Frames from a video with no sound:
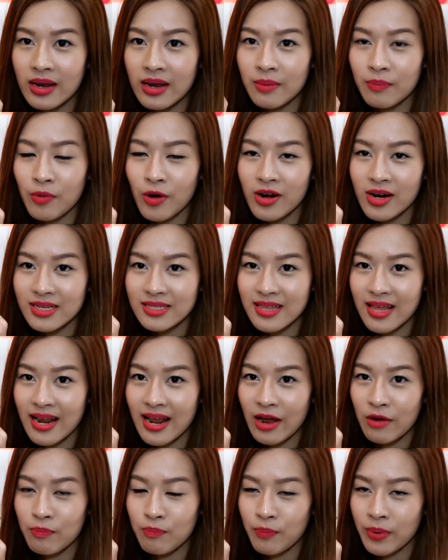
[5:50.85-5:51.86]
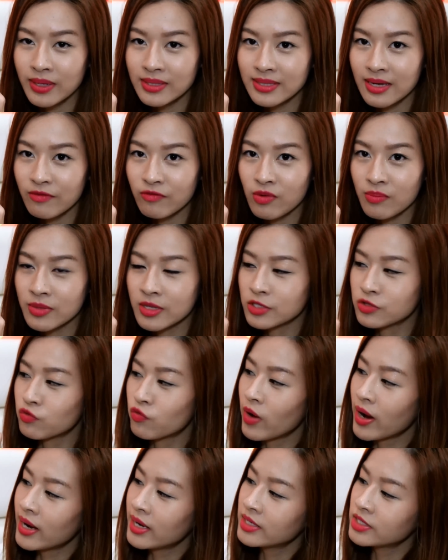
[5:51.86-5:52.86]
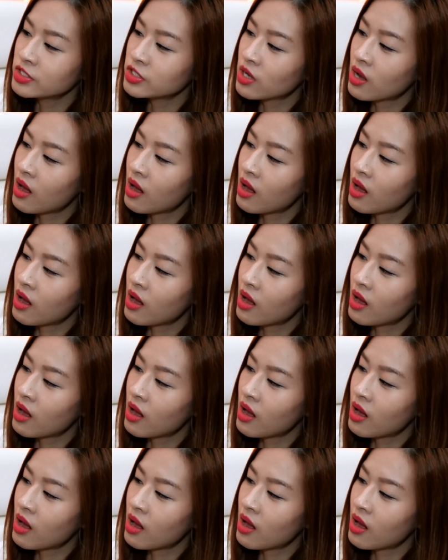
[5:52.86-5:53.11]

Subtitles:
And a product that I picked up from this range